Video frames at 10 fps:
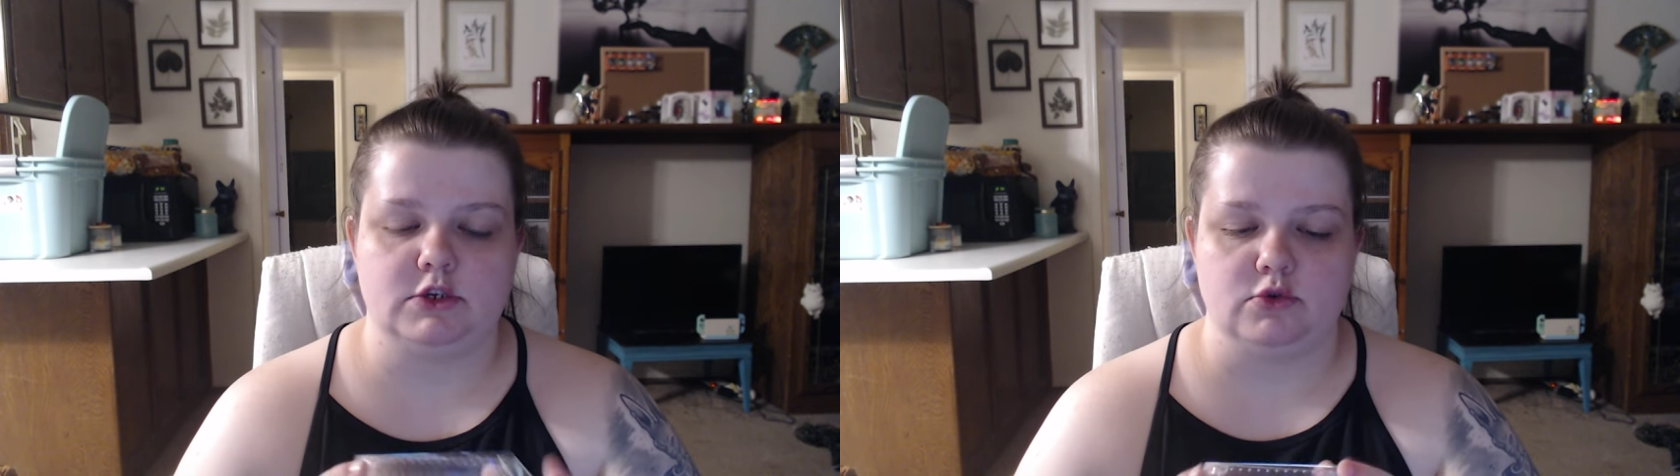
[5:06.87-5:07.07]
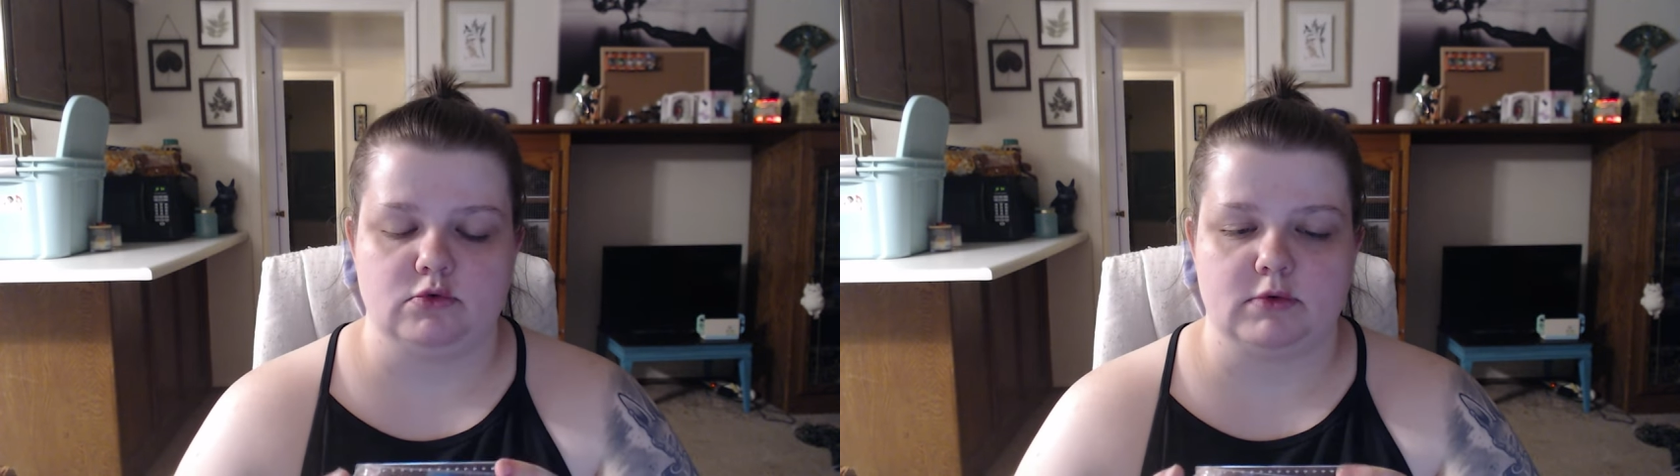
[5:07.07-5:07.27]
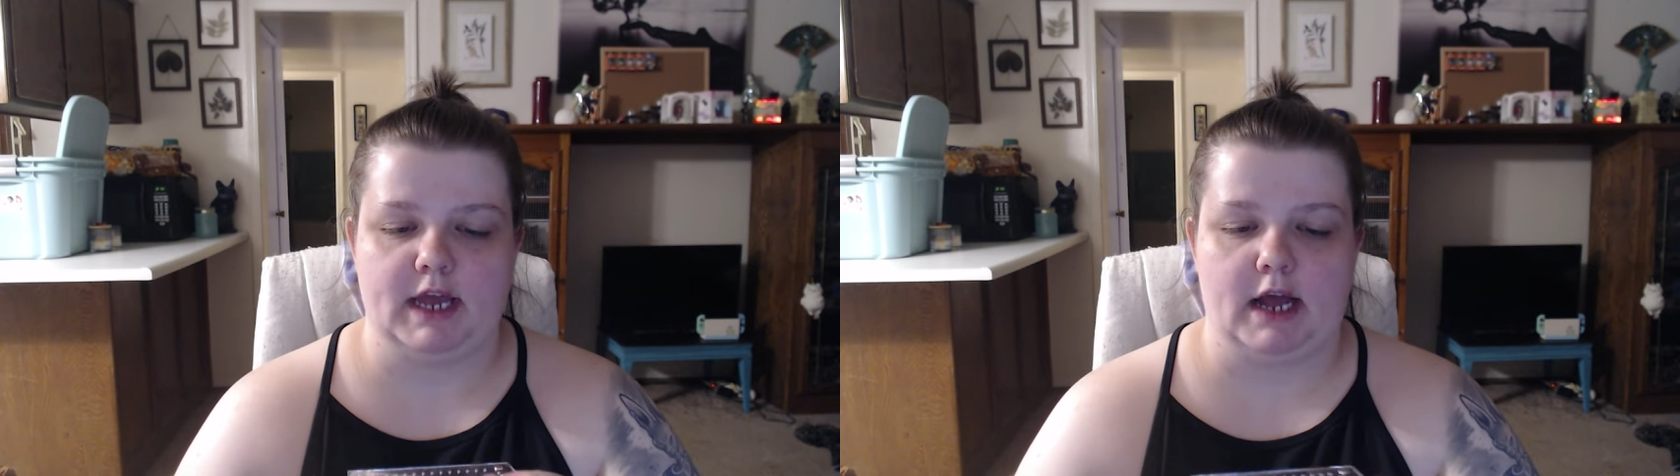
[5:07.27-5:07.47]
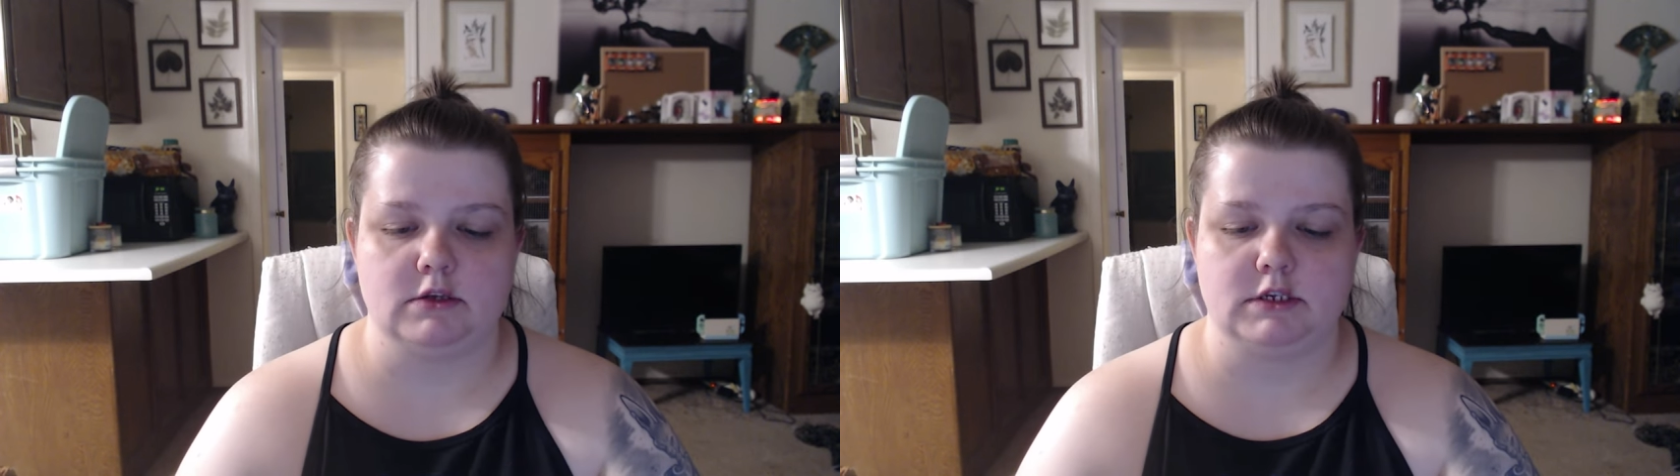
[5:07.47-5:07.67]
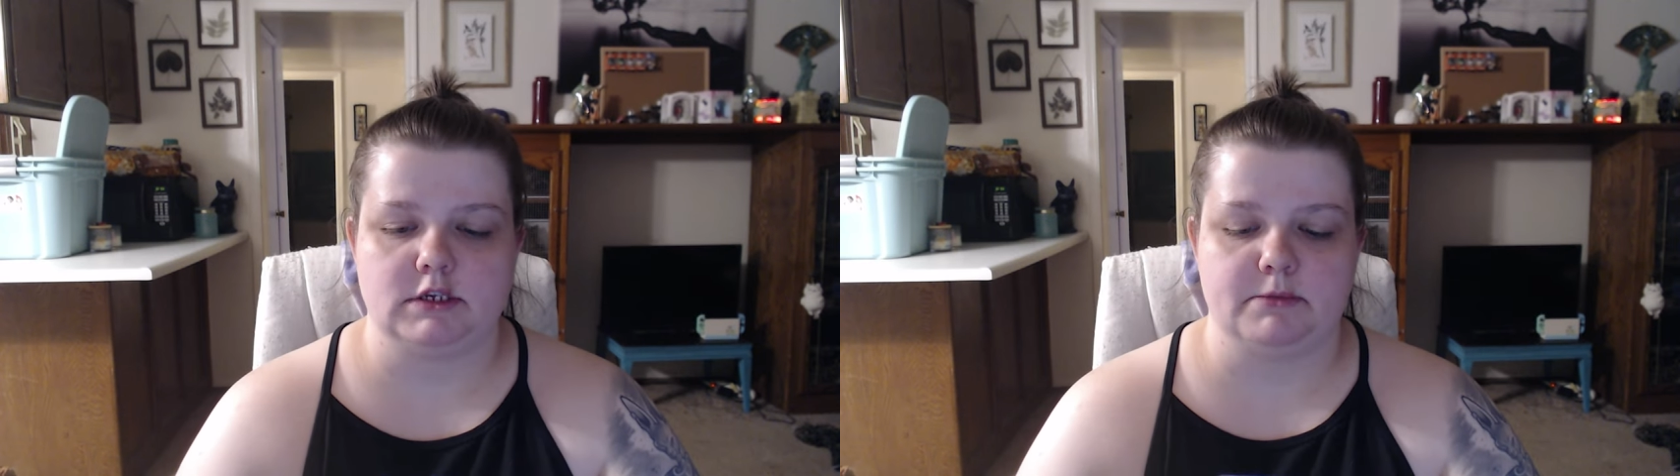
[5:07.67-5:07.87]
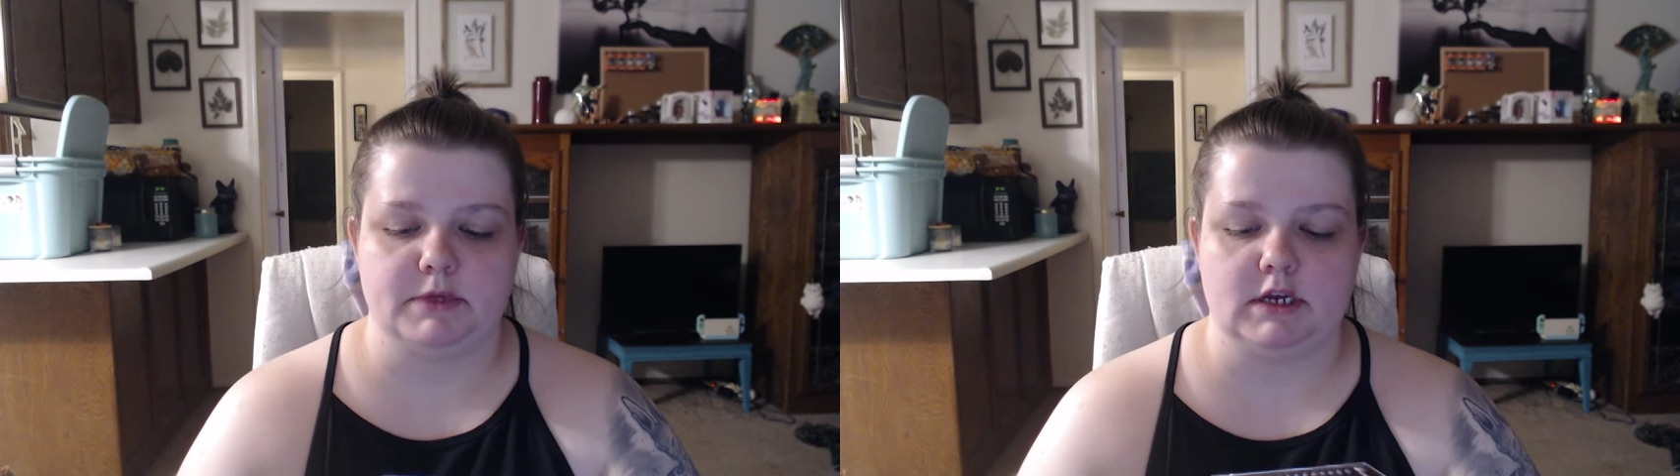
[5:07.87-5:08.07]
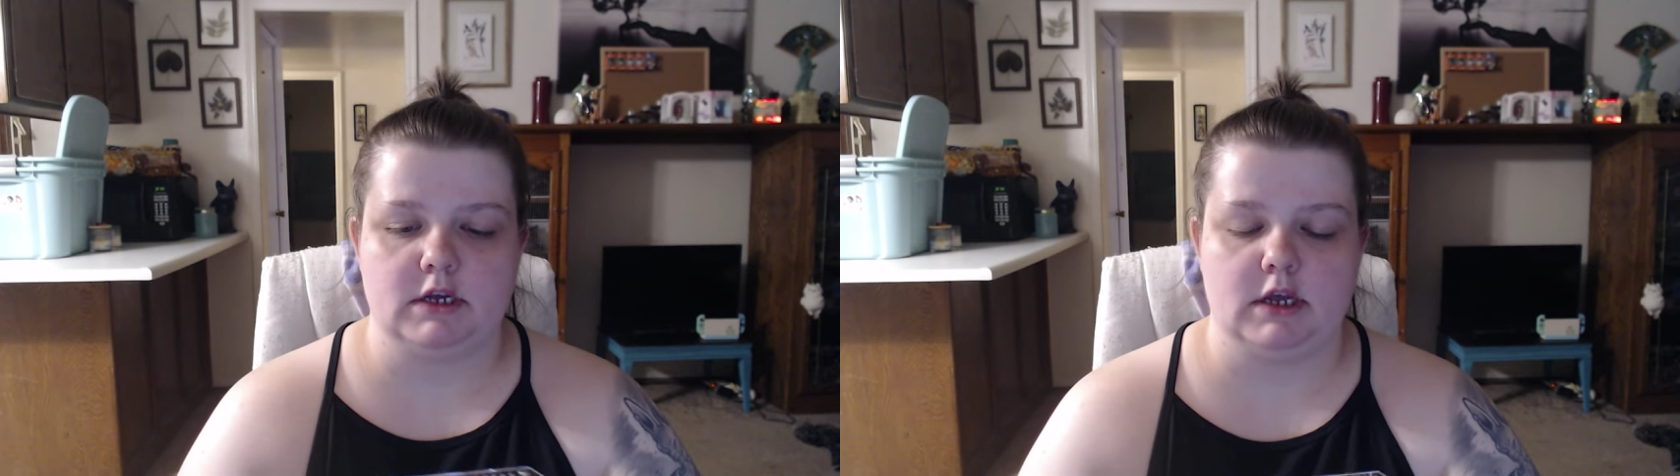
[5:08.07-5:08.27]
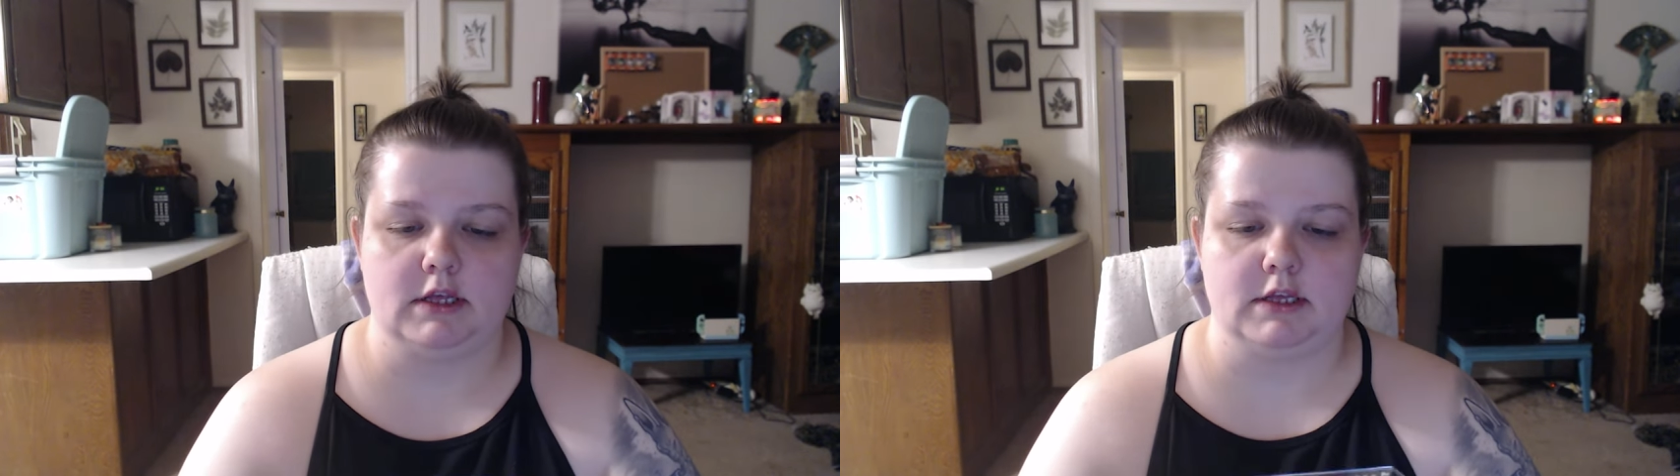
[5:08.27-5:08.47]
to rehouse something